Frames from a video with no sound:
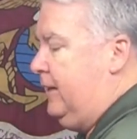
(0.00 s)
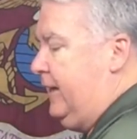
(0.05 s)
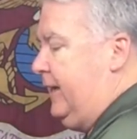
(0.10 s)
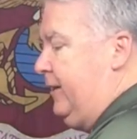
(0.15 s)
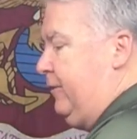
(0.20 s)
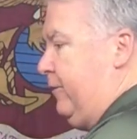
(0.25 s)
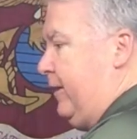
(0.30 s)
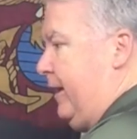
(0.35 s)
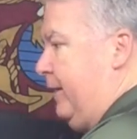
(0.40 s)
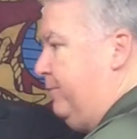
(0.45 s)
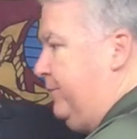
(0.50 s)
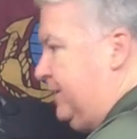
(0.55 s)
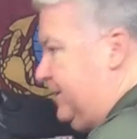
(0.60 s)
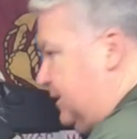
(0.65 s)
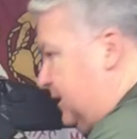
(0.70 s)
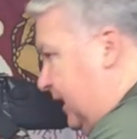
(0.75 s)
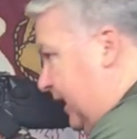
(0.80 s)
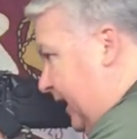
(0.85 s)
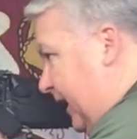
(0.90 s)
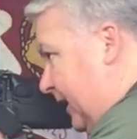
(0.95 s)
I grabbed the
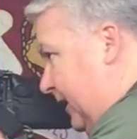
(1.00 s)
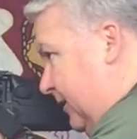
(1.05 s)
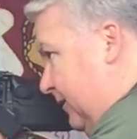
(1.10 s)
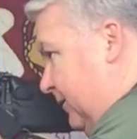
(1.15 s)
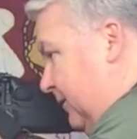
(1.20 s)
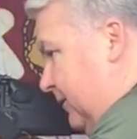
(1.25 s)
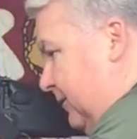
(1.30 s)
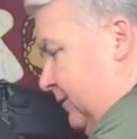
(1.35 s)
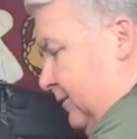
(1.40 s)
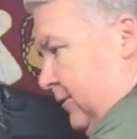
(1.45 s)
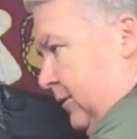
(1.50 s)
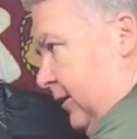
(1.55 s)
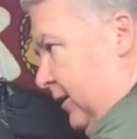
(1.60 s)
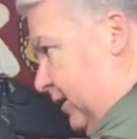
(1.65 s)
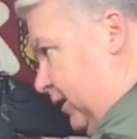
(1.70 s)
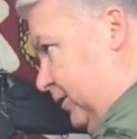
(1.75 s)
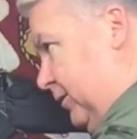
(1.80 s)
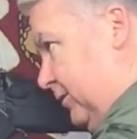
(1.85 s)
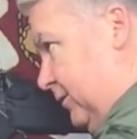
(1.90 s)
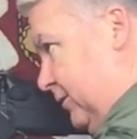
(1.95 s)
stock or
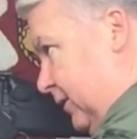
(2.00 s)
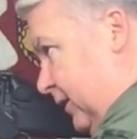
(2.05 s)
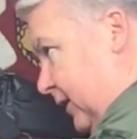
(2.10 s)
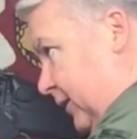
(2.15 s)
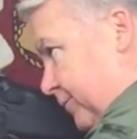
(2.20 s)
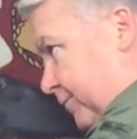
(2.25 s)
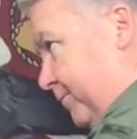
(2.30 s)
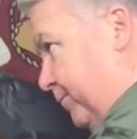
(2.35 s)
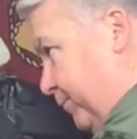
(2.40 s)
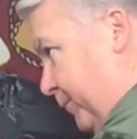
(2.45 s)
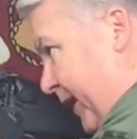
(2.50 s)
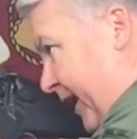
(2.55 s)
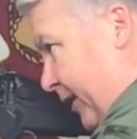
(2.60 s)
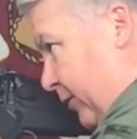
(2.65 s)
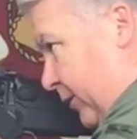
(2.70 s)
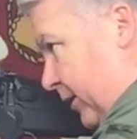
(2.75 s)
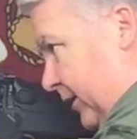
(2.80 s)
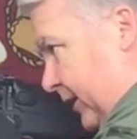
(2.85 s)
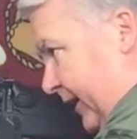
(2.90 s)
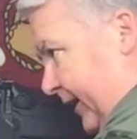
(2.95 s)
the
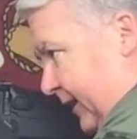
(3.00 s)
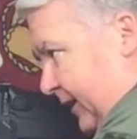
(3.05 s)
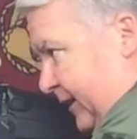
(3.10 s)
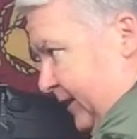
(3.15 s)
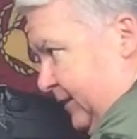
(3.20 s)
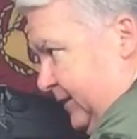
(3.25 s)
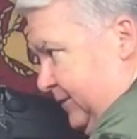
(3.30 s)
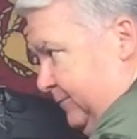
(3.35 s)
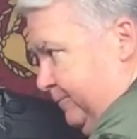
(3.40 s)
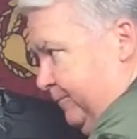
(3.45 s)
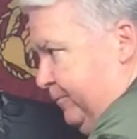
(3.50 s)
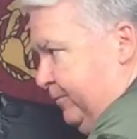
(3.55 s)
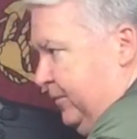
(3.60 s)
magwell like this.